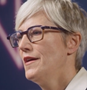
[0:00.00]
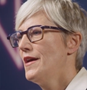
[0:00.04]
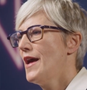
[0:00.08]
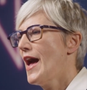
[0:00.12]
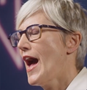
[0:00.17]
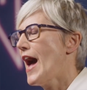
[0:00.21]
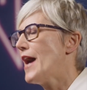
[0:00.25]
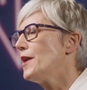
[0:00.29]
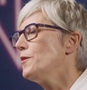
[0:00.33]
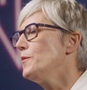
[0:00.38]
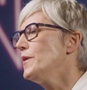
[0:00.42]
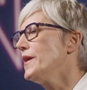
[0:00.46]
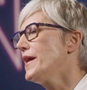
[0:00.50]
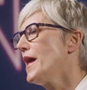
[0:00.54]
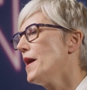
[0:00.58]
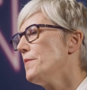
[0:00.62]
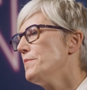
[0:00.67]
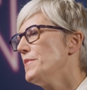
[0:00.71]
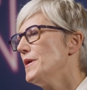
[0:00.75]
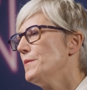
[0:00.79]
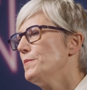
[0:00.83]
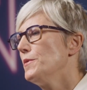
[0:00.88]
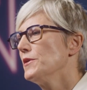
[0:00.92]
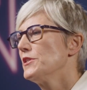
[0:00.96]
How do we get
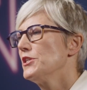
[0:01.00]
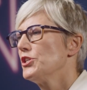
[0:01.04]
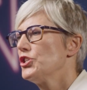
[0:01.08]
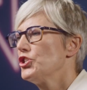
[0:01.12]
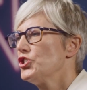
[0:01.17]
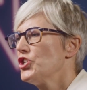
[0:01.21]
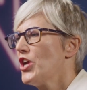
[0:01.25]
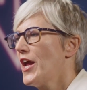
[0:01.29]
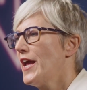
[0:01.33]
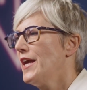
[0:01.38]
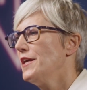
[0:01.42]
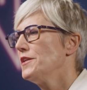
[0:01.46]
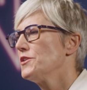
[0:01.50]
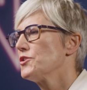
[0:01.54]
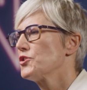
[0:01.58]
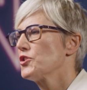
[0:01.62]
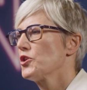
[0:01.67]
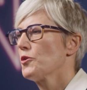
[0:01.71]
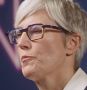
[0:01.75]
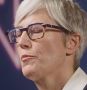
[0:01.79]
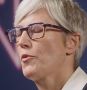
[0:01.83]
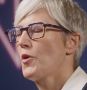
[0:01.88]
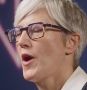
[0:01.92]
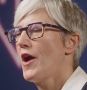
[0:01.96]
people to change
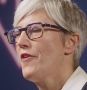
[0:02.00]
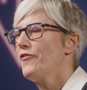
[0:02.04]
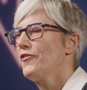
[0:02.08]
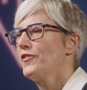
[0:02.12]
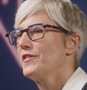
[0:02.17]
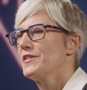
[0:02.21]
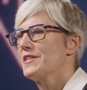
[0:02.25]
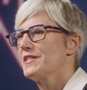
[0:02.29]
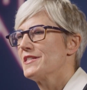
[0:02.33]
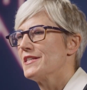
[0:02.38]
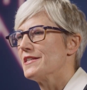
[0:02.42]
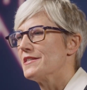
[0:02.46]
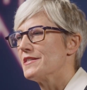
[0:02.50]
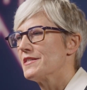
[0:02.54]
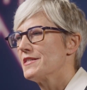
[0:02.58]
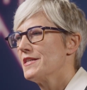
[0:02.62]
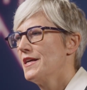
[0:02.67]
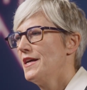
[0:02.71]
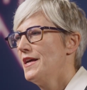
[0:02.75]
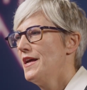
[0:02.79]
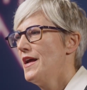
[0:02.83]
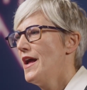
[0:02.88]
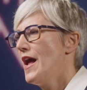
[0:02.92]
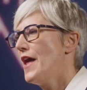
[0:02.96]
their preferences
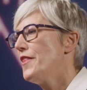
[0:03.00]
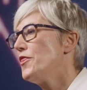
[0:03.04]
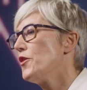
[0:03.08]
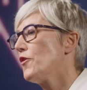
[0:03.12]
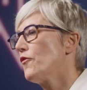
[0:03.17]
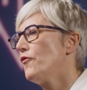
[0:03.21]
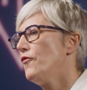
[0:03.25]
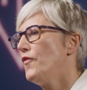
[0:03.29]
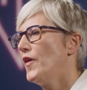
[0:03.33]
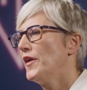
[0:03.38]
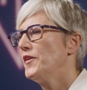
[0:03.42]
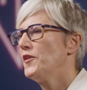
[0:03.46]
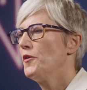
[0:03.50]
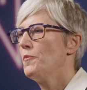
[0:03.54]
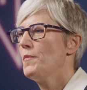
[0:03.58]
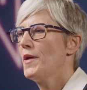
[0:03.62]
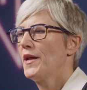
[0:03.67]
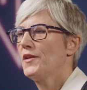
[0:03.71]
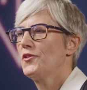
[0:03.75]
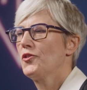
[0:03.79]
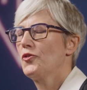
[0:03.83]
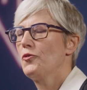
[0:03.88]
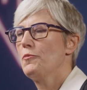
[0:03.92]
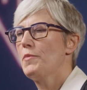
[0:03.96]
and their
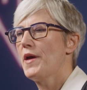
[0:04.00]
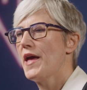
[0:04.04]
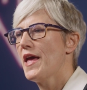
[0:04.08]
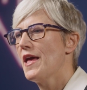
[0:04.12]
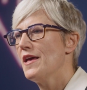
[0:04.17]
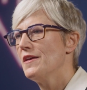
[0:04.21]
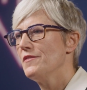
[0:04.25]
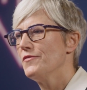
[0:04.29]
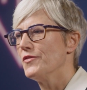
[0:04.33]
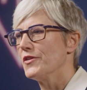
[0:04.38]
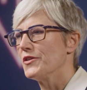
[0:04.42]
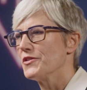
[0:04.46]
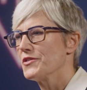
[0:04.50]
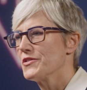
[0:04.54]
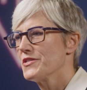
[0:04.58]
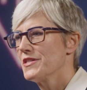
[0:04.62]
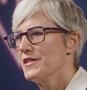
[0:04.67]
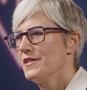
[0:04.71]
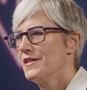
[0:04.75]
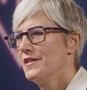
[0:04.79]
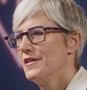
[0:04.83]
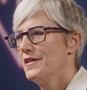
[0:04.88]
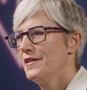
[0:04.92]
fundamental behaviors?